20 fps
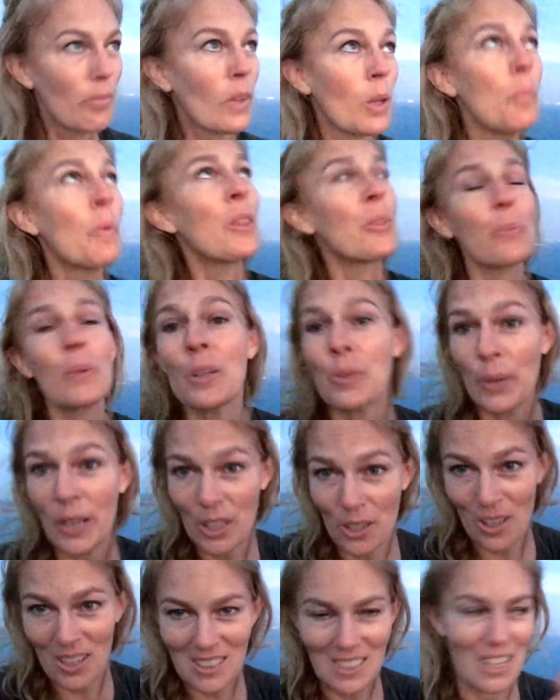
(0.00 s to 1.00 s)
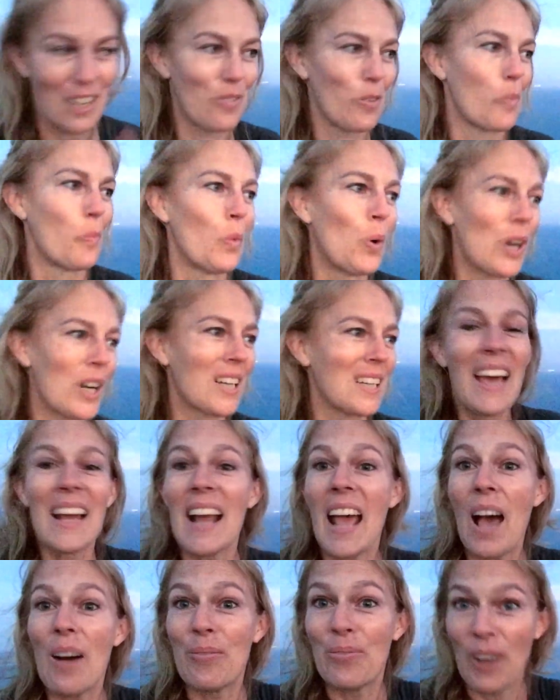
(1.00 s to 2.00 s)
My 3 credit cards, none of them work, and I
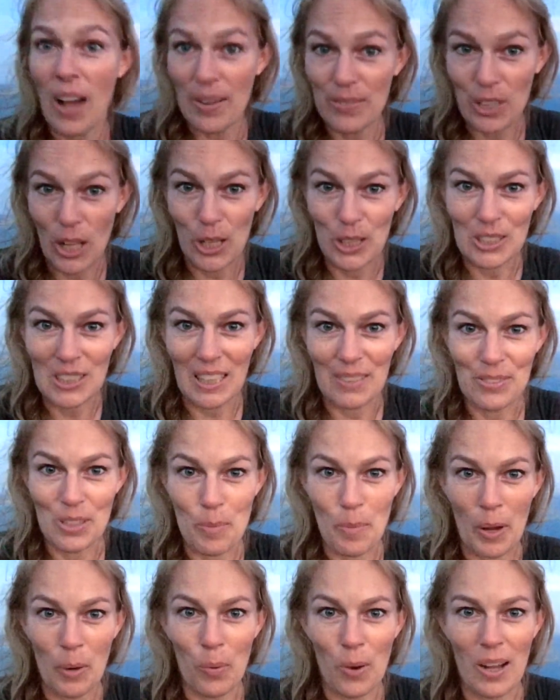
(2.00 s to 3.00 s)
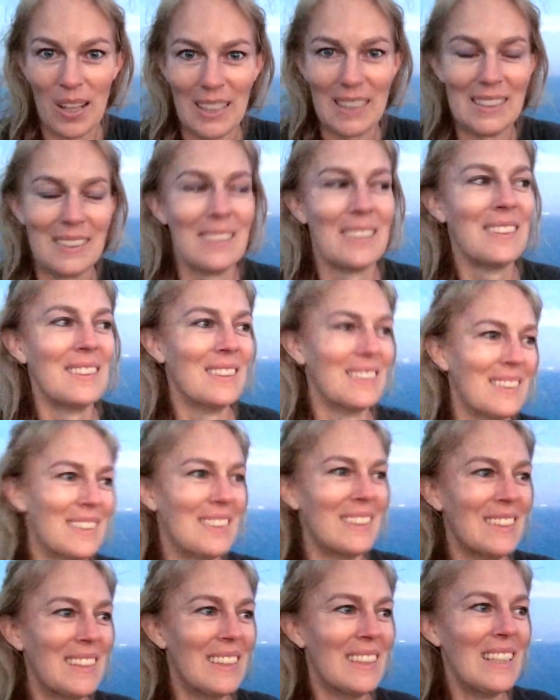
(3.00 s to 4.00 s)
have $5 left in my wallet.
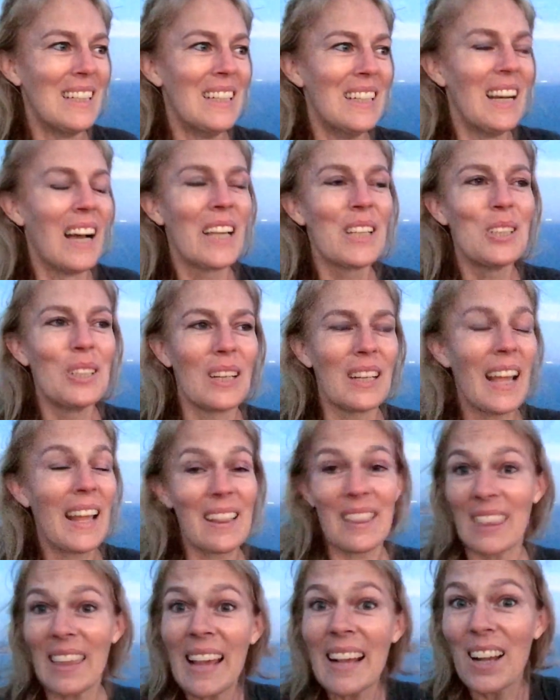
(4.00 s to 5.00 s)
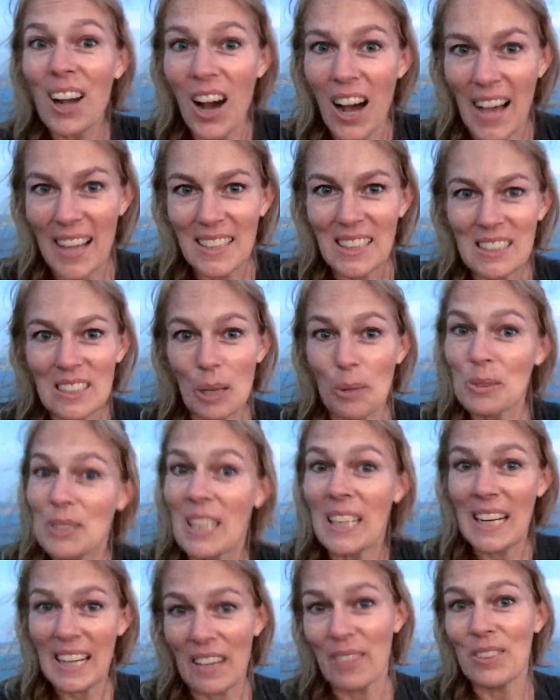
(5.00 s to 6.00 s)
And thank God, because I was
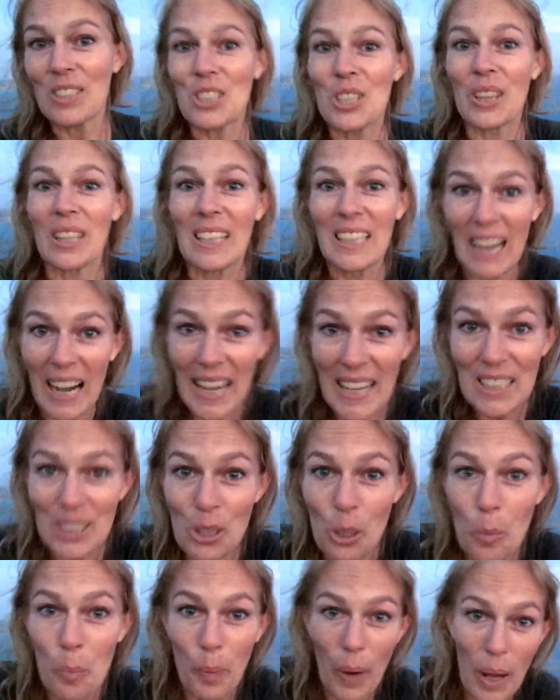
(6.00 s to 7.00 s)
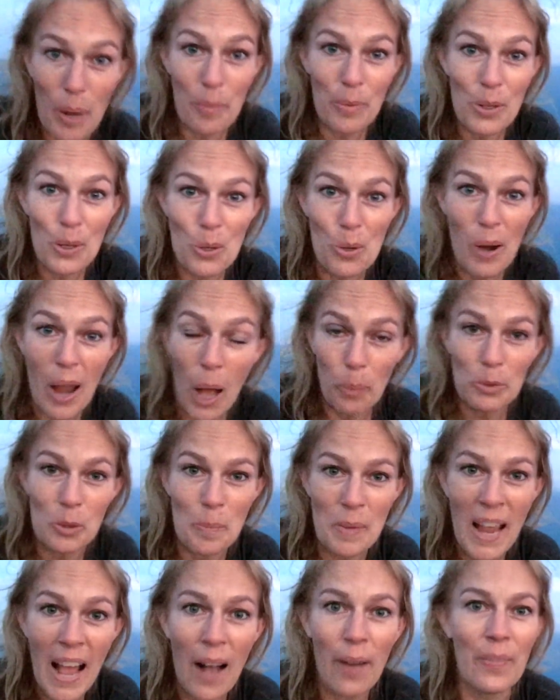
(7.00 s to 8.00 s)
going to give it to the guys who helped
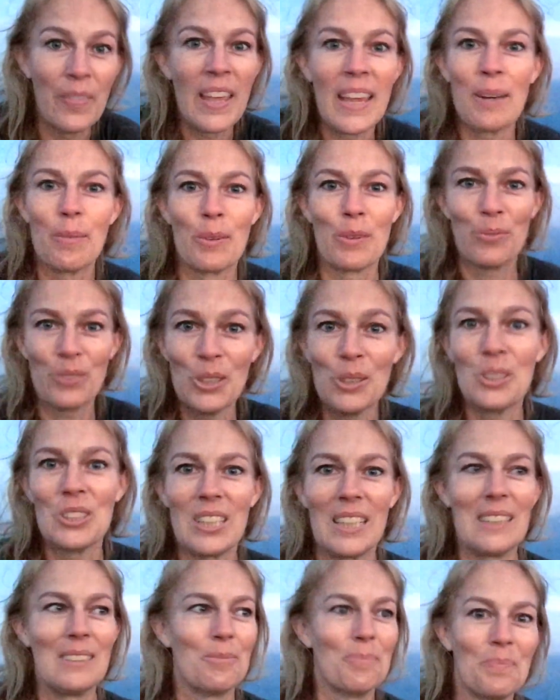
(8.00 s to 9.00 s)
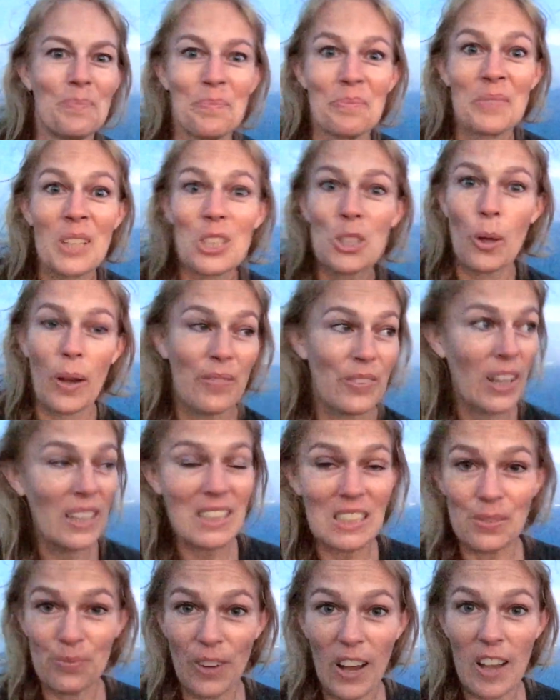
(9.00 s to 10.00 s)
me out, and they refused it. So I've got
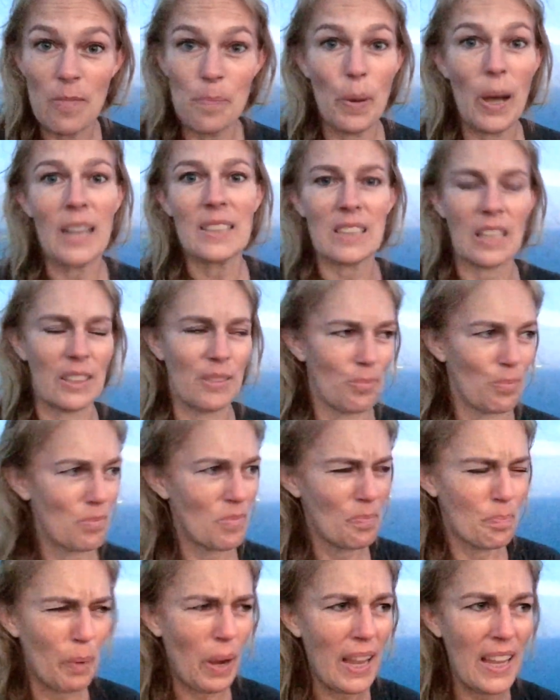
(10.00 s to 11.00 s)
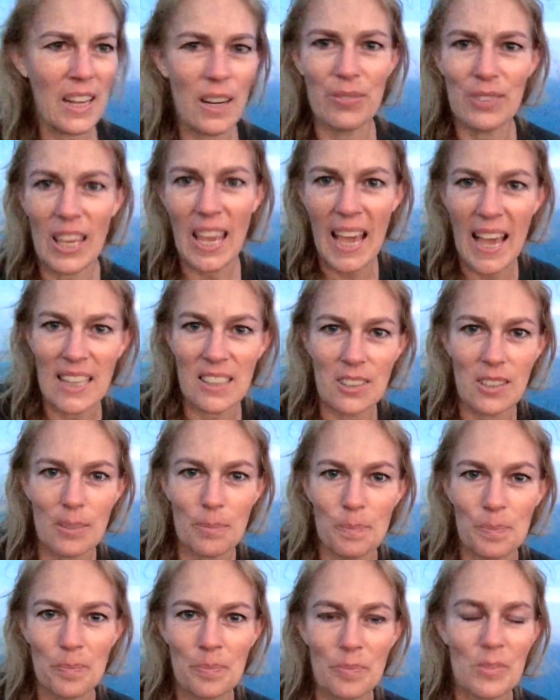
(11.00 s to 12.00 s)
this $5. I buy enough gas,
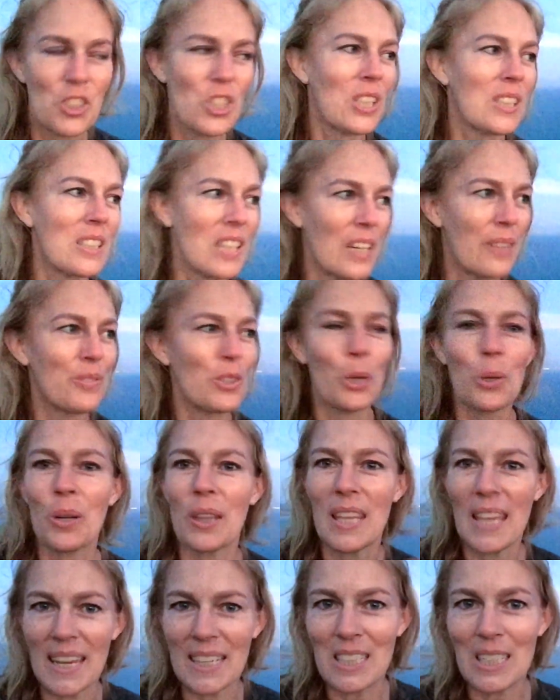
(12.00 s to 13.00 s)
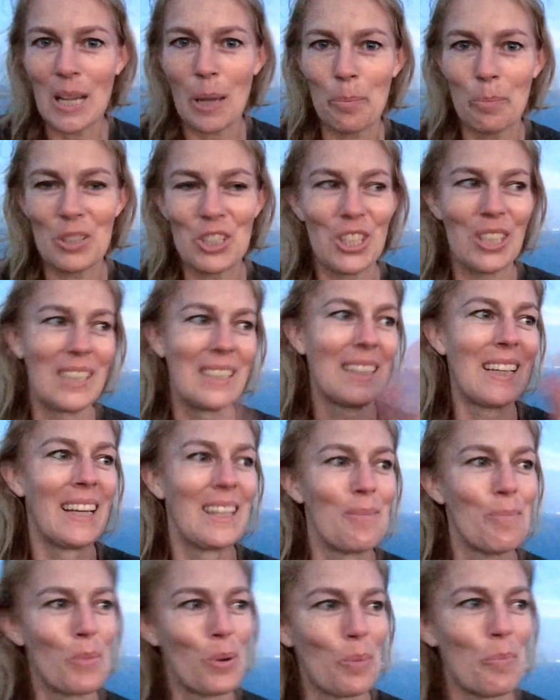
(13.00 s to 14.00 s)
just enough to go to the ATM machine, get
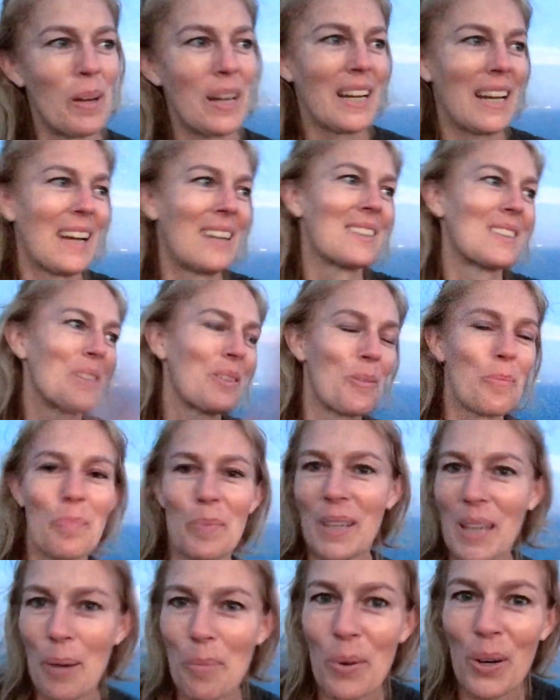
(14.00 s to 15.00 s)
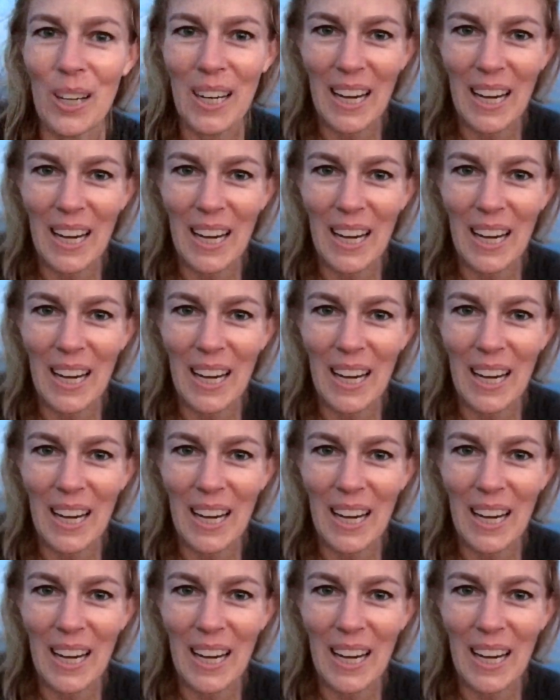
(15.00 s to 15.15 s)
more money out, go get more